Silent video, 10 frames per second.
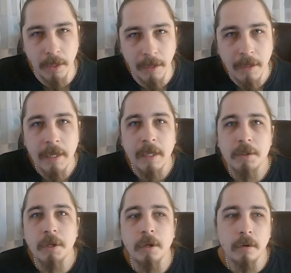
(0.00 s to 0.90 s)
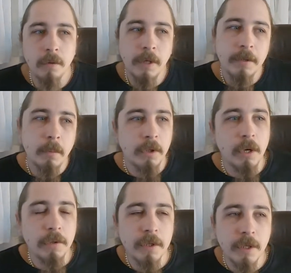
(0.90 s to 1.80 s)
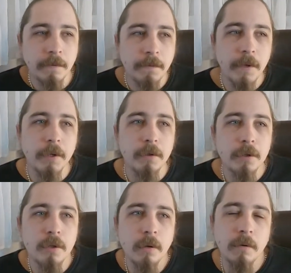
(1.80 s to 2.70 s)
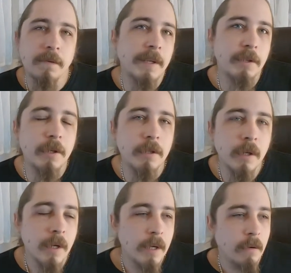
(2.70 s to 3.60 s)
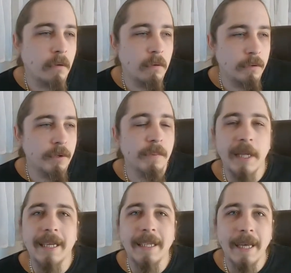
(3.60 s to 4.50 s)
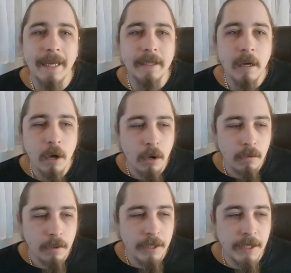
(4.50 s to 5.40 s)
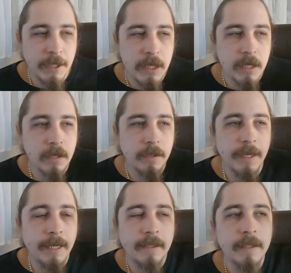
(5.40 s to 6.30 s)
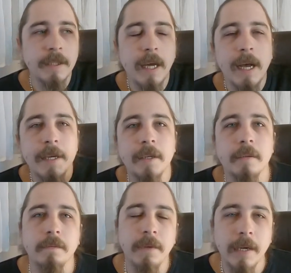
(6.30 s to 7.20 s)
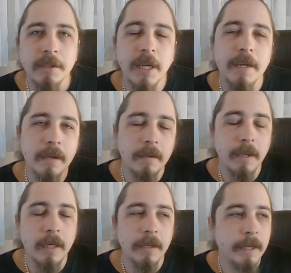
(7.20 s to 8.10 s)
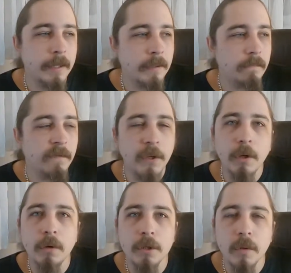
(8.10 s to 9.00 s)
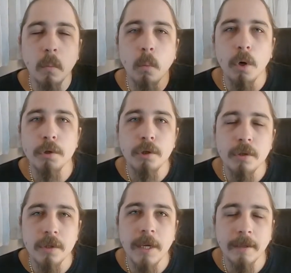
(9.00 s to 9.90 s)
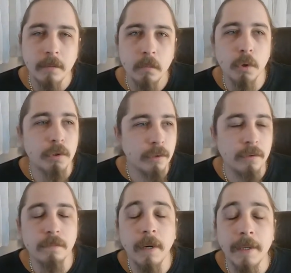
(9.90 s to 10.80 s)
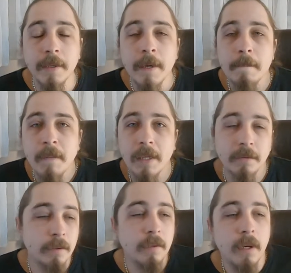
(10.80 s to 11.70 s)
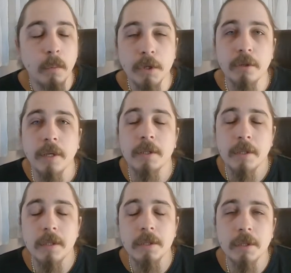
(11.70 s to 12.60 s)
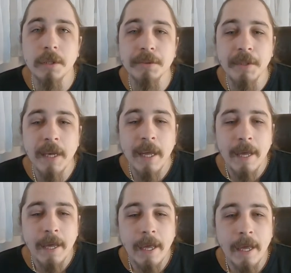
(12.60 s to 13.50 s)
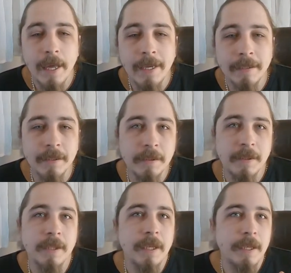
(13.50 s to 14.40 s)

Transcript: you will. So, and you will notice the fruits or veggies or something like that is getting higher ranks, higher views and watches, getting watches, right, after their wish lists and stuff. And